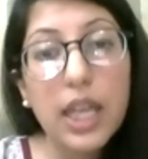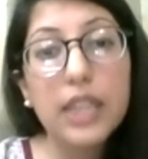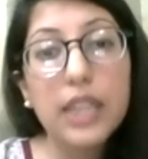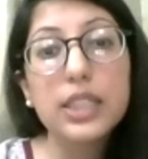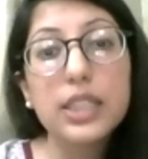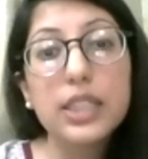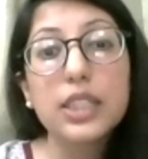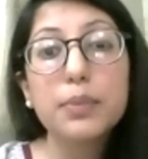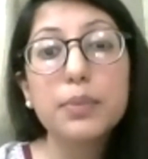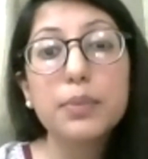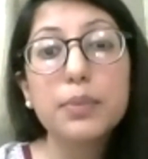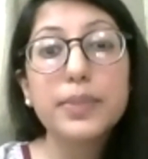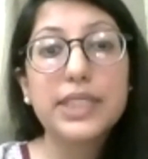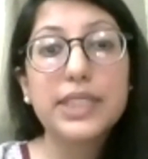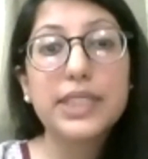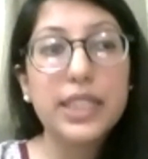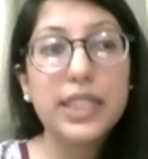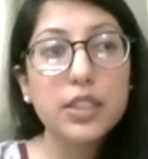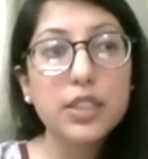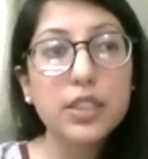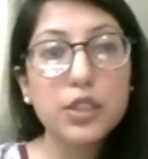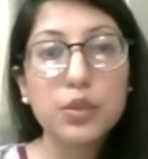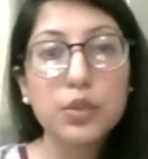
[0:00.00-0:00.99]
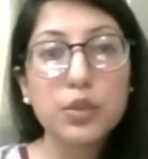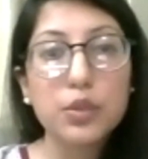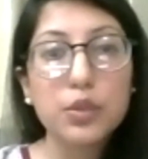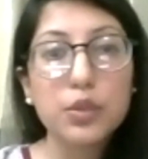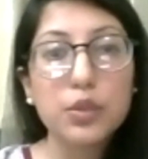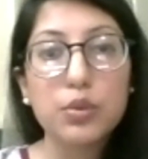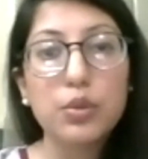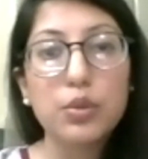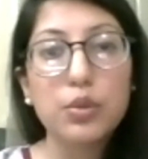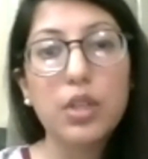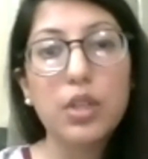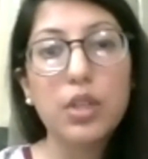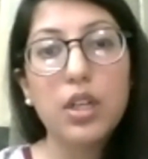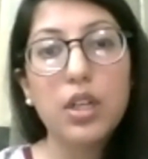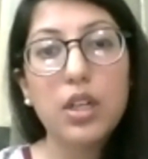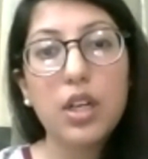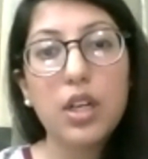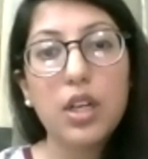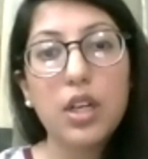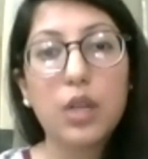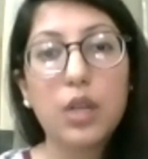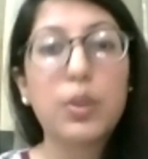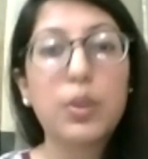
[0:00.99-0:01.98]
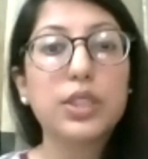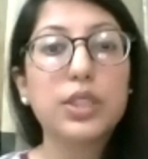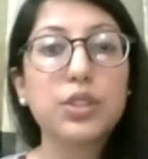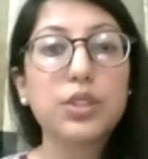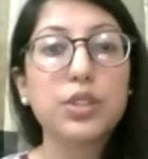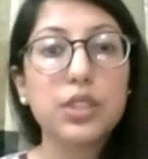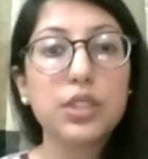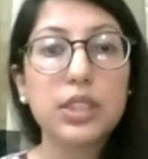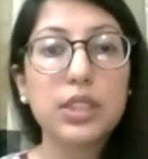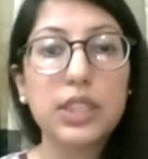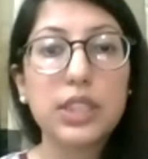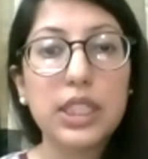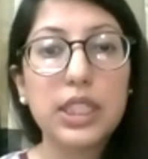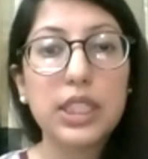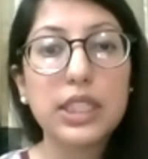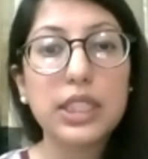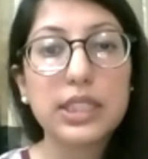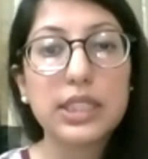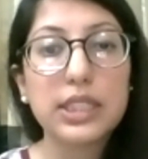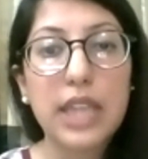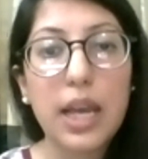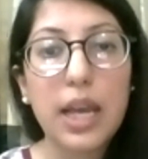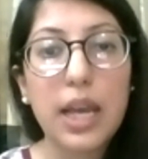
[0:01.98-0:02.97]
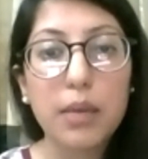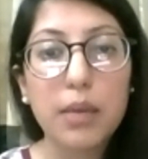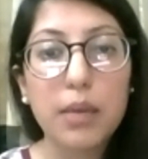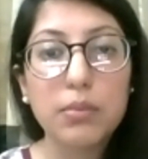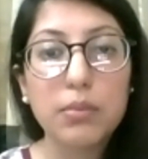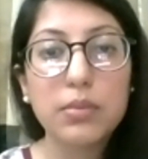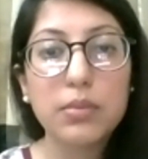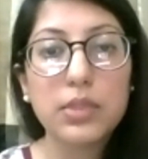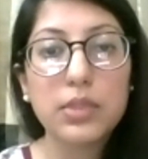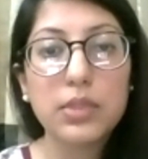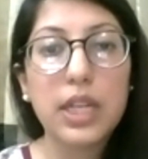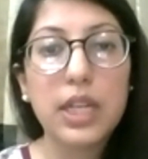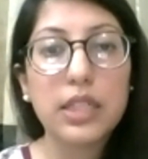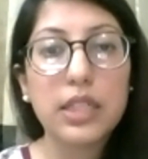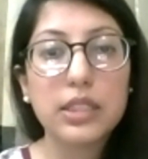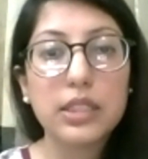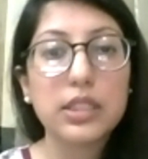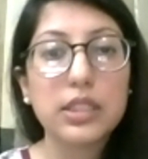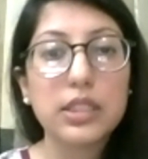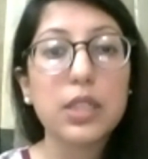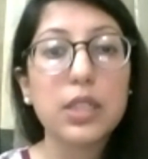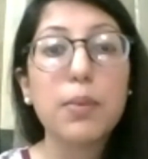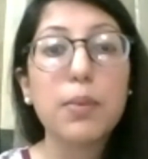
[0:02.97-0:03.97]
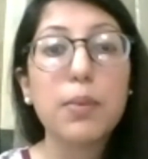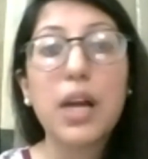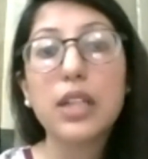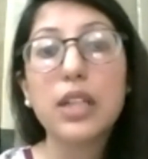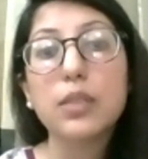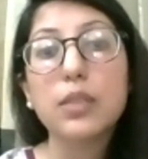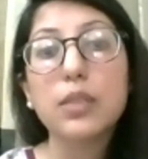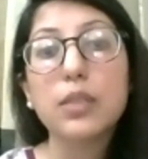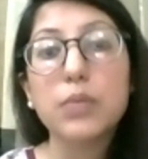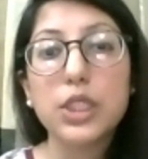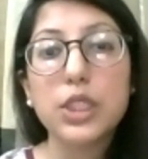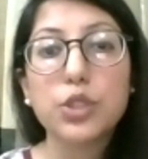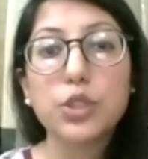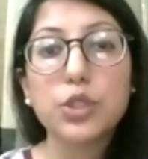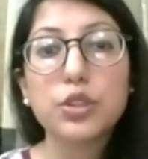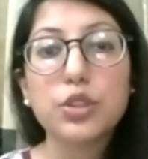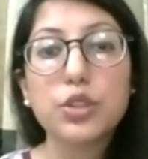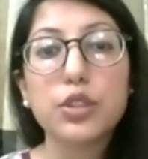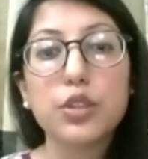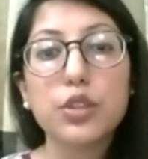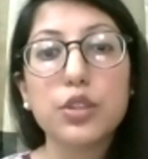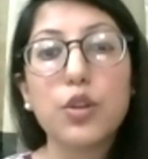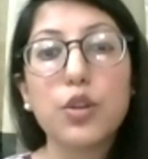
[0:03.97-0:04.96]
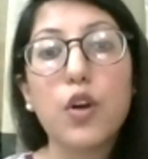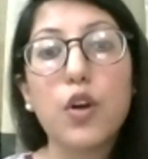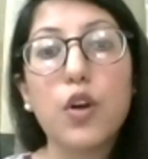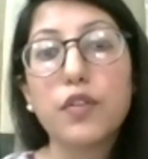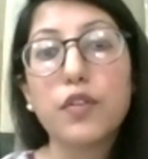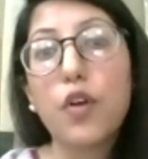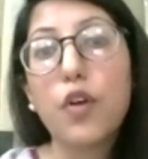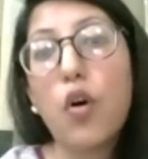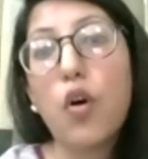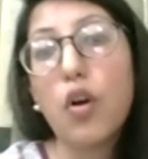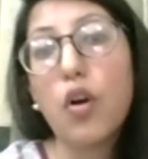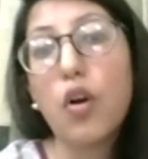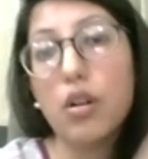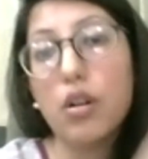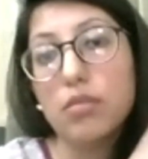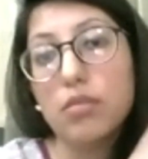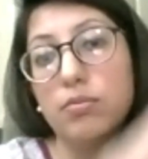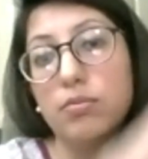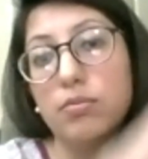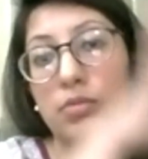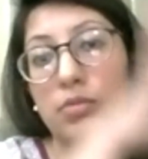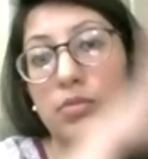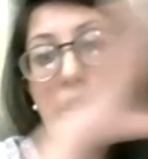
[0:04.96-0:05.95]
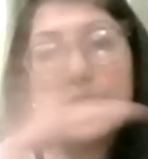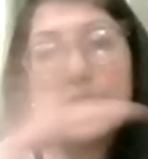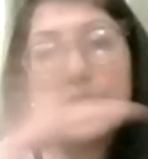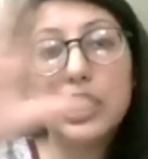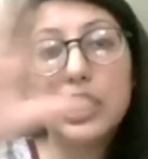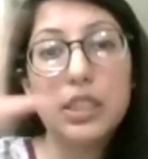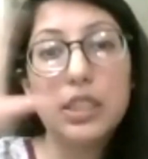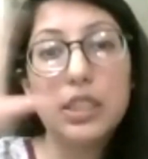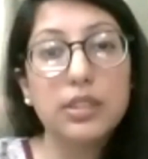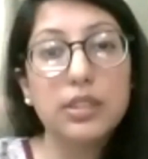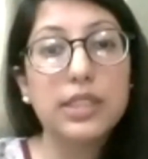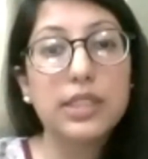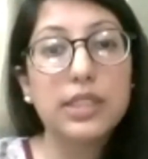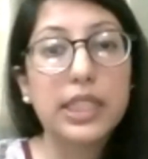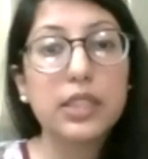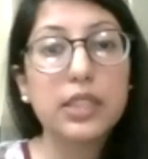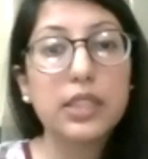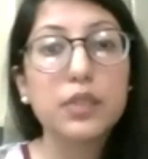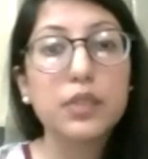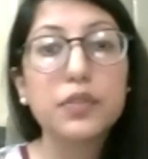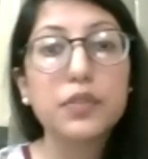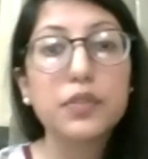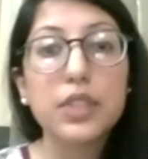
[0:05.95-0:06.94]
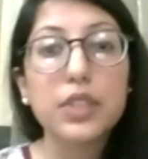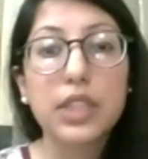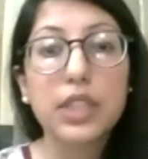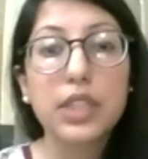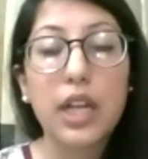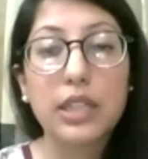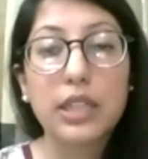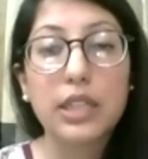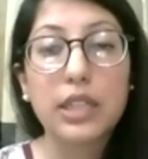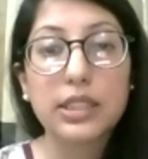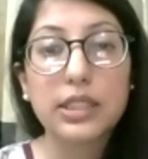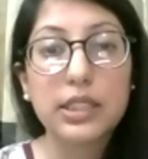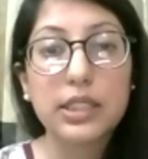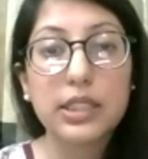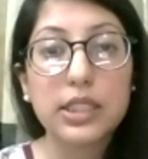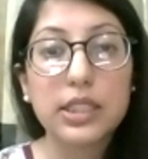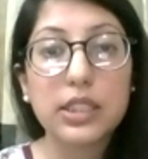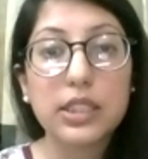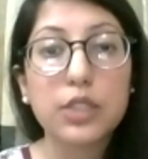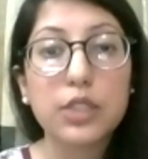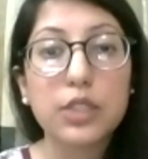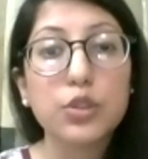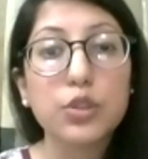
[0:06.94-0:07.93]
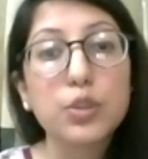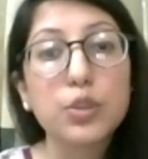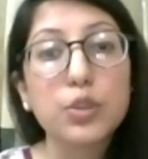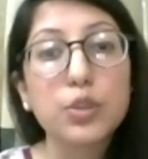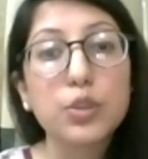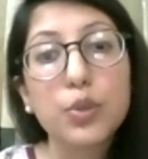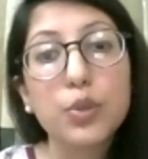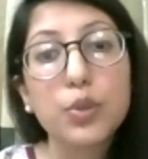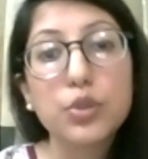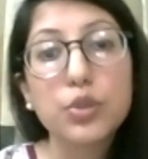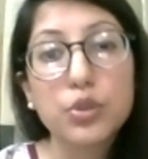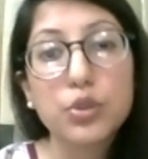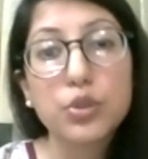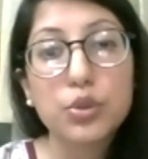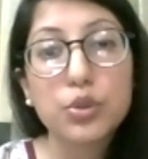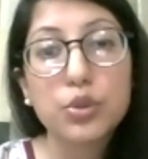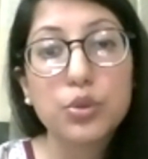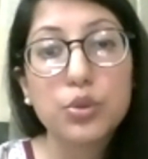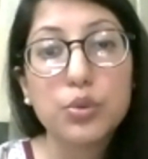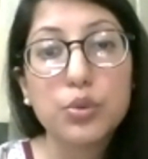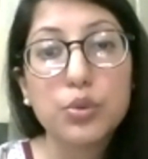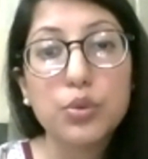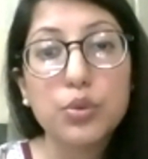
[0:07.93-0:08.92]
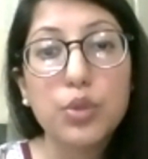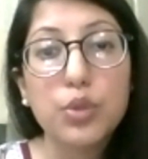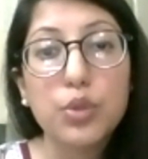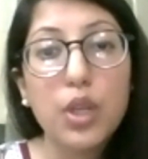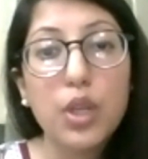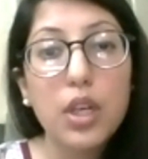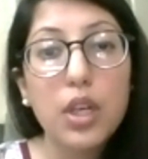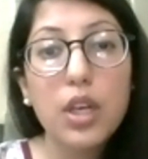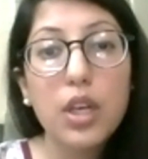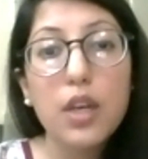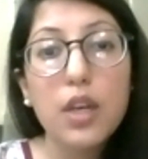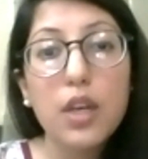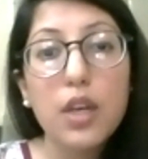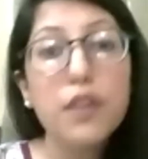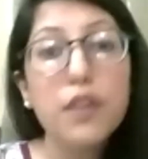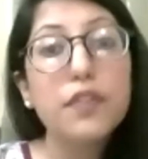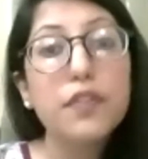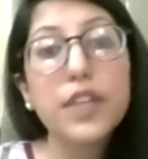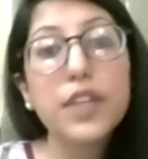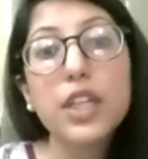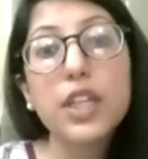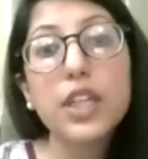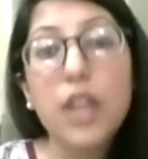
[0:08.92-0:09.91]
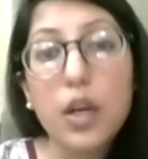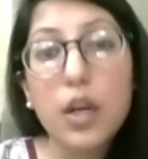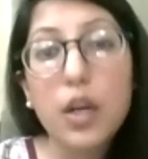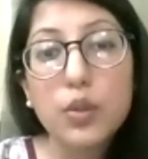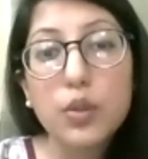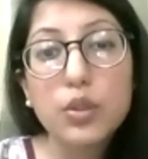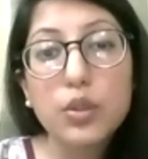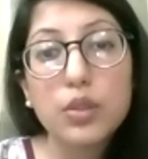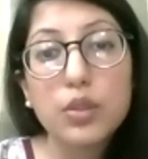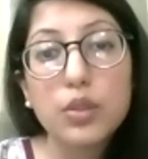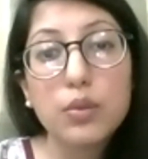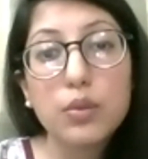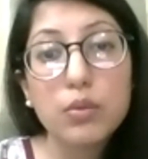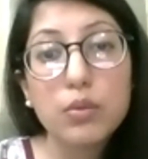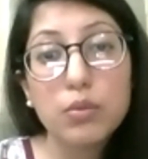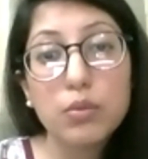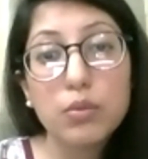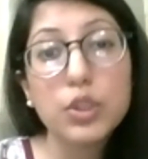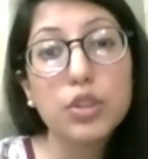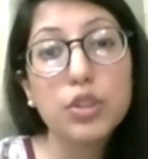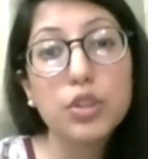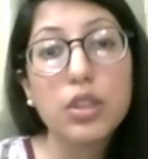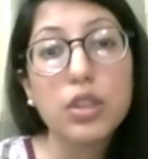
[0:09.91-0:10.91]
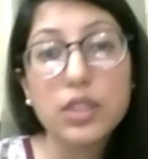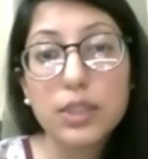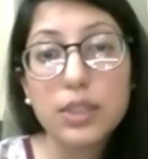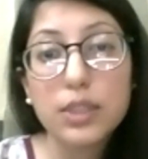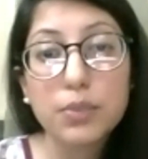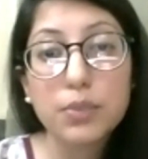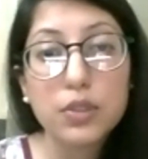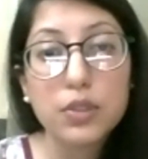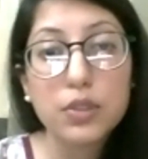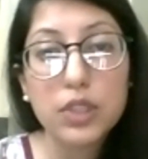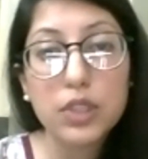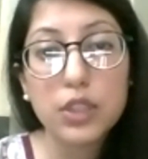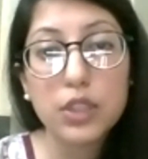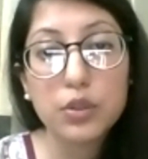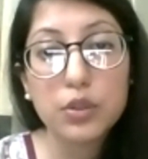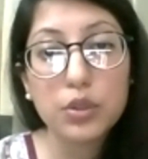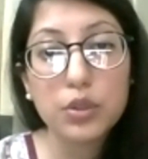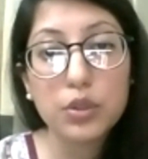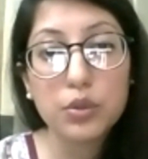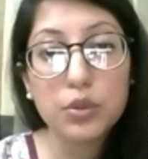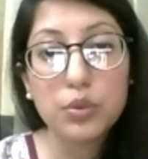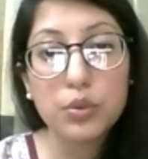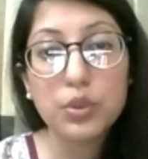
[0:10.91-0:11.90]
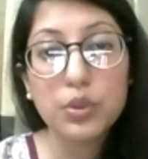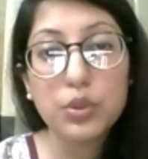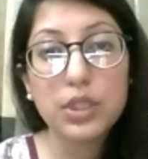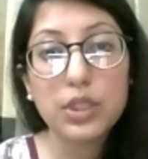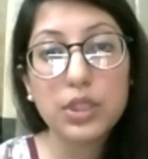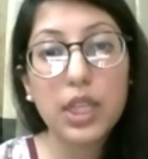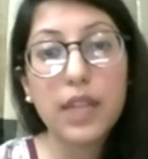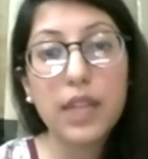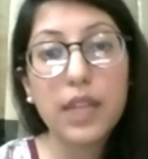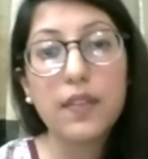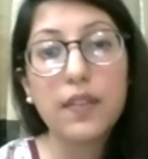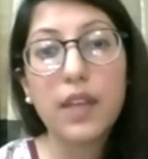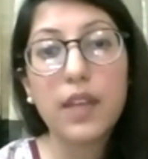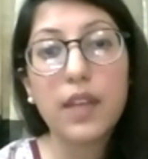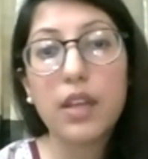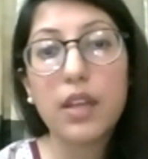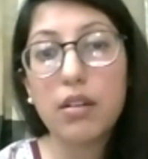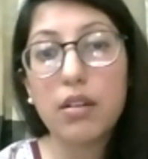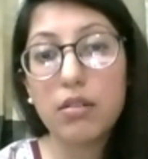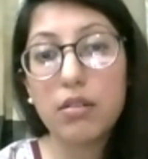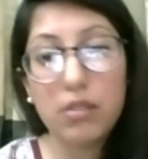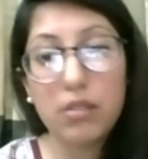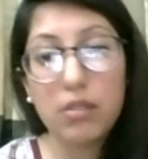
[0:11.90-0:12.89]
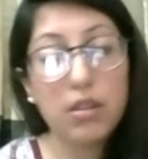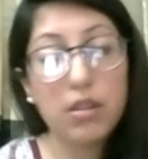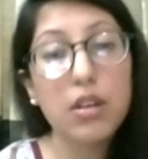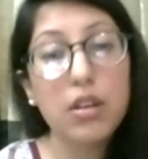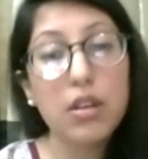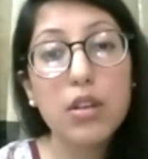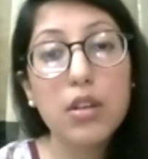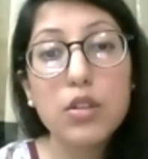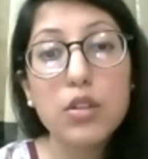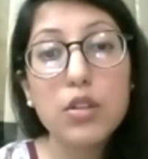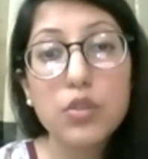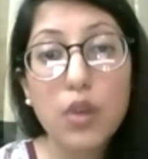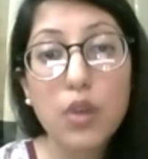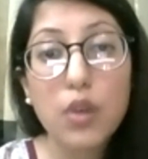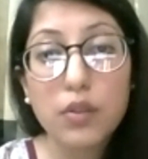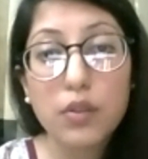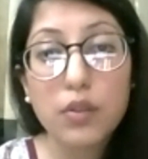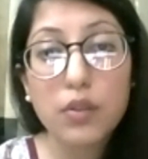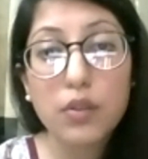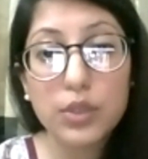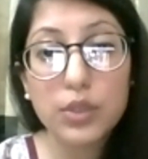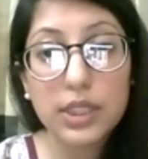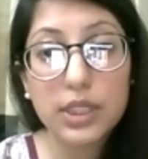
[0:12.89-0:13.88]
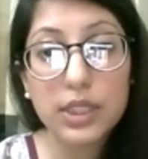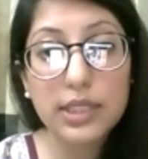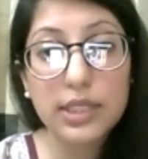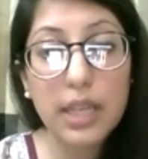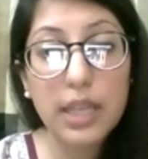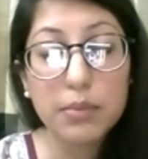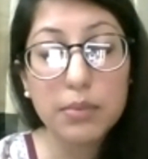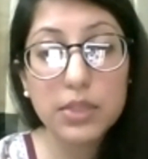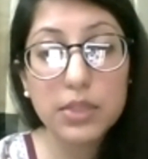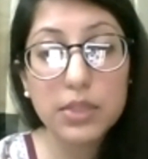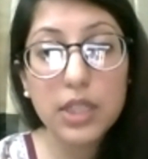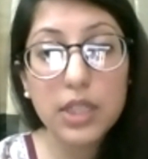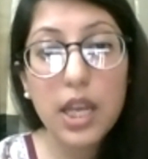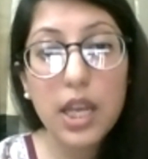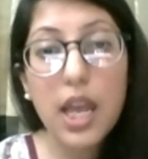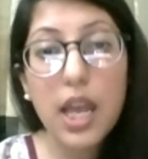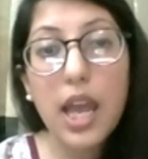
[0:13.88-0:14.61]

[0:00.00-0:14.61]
And then they present you a question in the exam that is an amalgamation of all three, say, different classes. And you're supposed to figure out which concepts you need to use and then solve those exams.